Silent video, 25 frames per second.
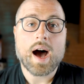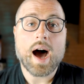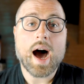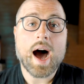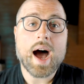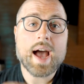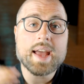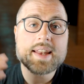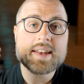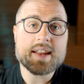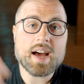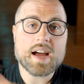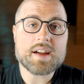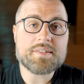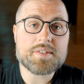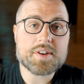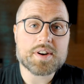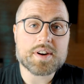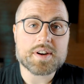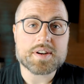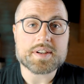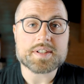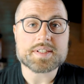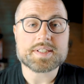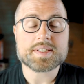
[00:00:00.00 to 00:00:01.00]
Hi
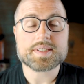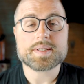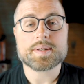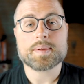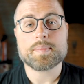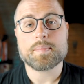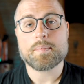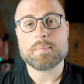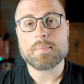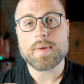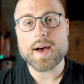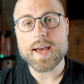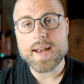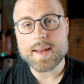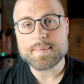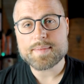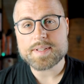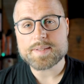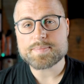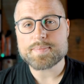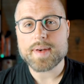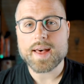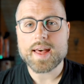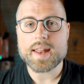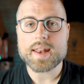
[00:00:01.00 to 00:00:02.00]
divers! My name
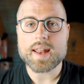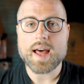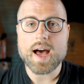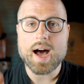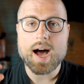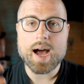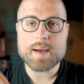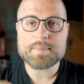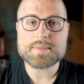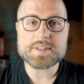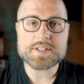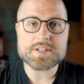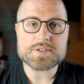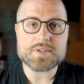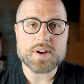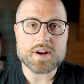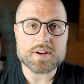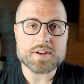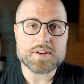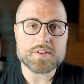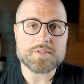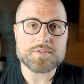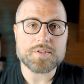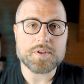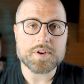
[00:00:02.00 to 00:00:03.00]
is Ben, I'm
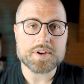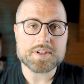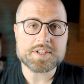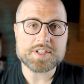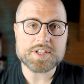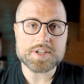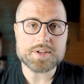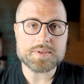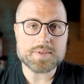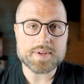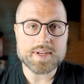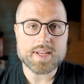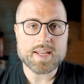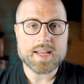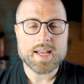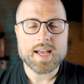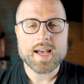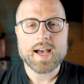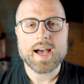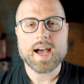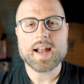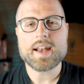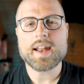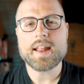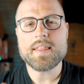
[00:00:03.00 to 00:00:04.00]
instructor for GUE
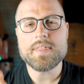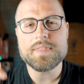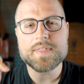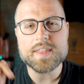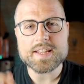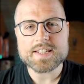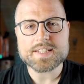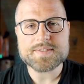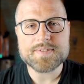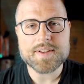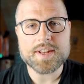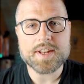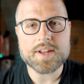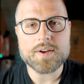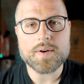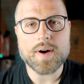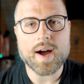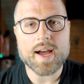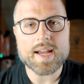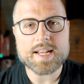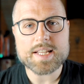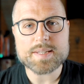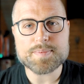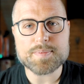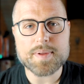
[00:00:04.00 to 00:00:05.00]
and in this video
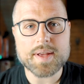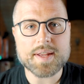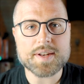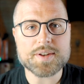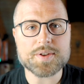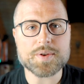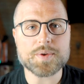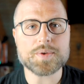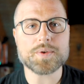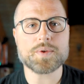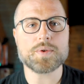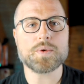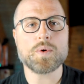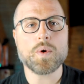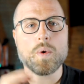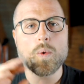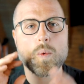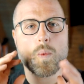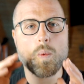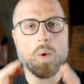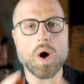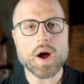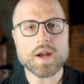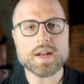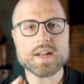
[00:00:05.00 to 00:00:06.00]
I explain to you
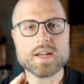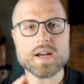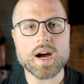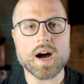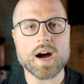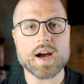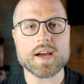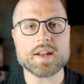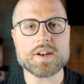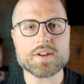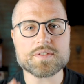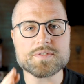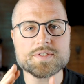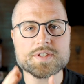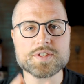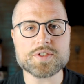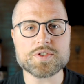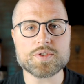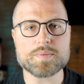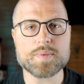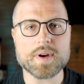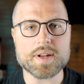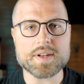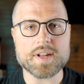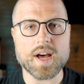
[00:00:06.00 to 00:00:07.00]
what kind of
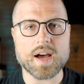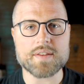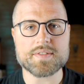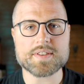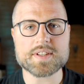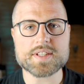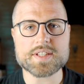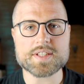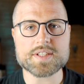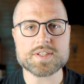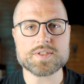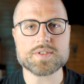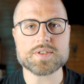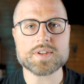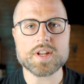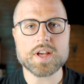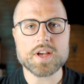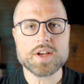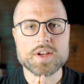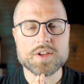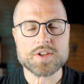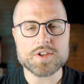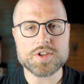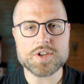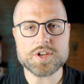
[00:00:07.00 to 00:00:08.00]
scuba diving suit
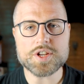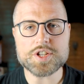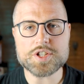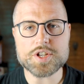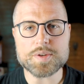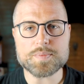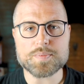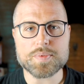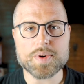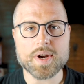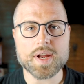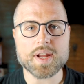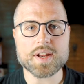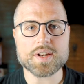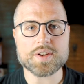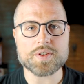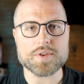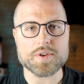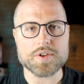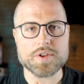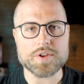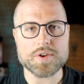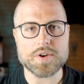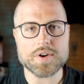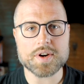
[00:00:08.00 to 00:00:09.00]
you should bring
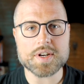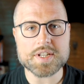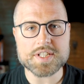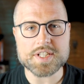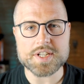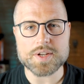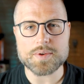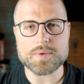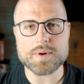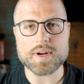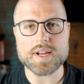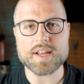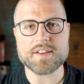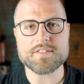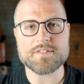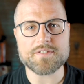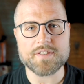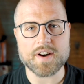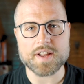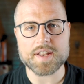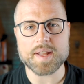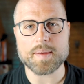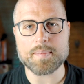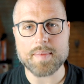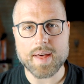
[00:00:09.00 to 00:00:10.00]
to your GUE
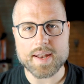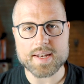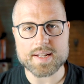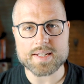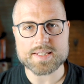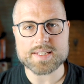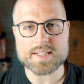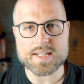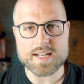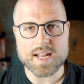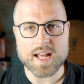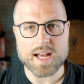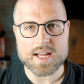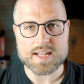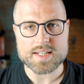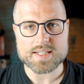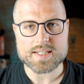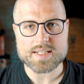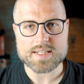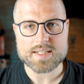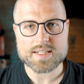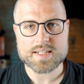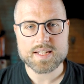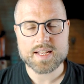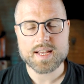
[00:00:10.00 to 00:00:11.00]
fundamentals
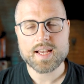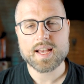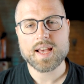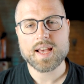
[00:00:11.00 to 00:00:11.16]
class.